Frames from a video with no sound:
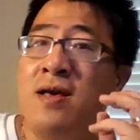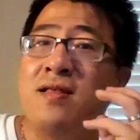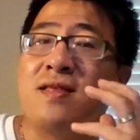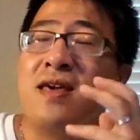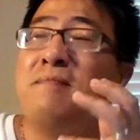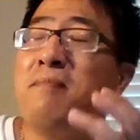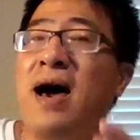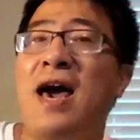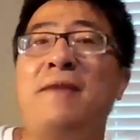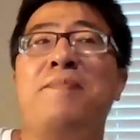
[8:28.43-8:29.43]
They
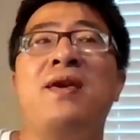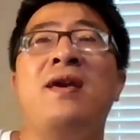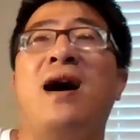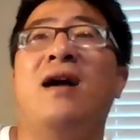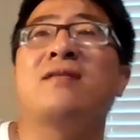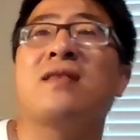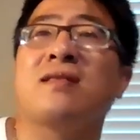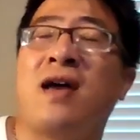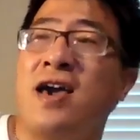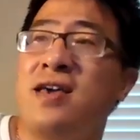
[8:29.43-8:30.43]
might be under the
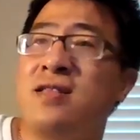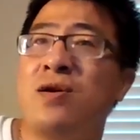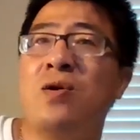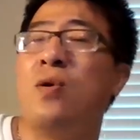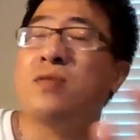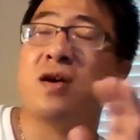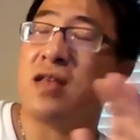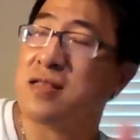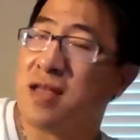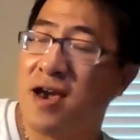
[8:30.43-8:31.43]
title or not
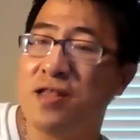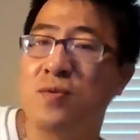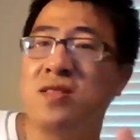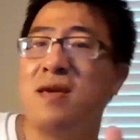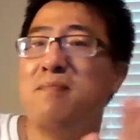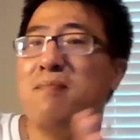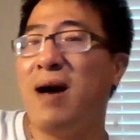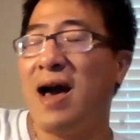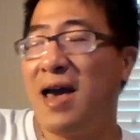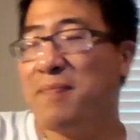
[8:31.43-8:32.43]
untitled. They
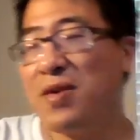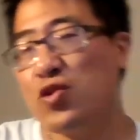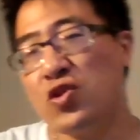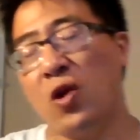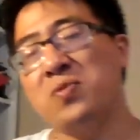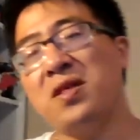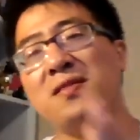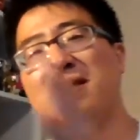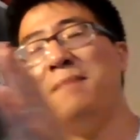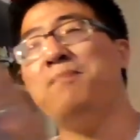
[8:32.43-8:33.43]
might be shown
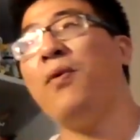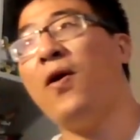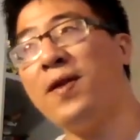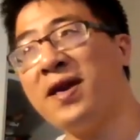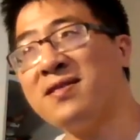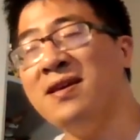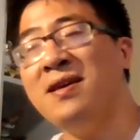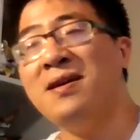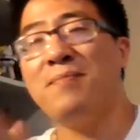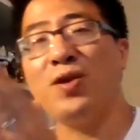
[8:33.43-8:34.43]
that they bought it,
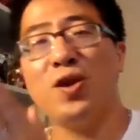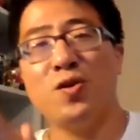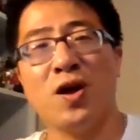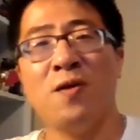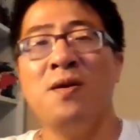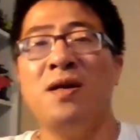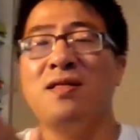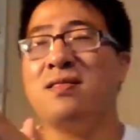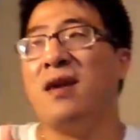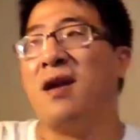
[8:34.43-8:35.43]
but you know,
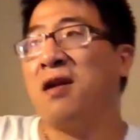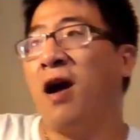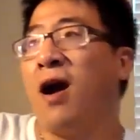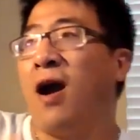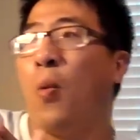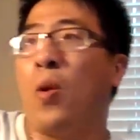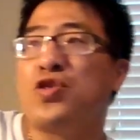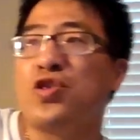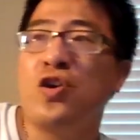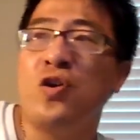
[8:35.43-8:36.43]
their car
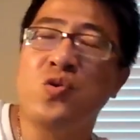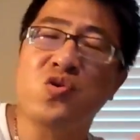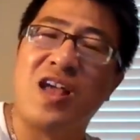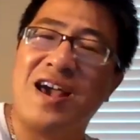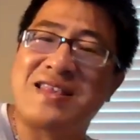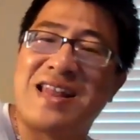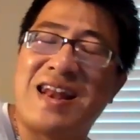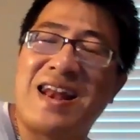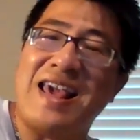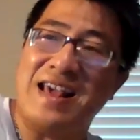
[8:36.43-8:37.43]
was used as a
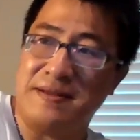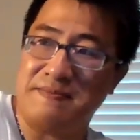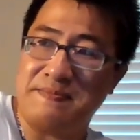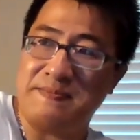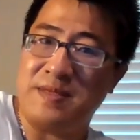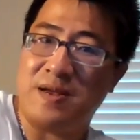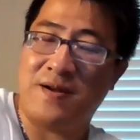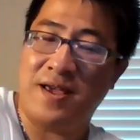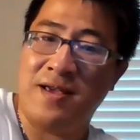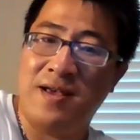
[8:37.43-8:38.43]
lien,
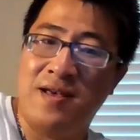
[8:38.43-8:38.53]
right?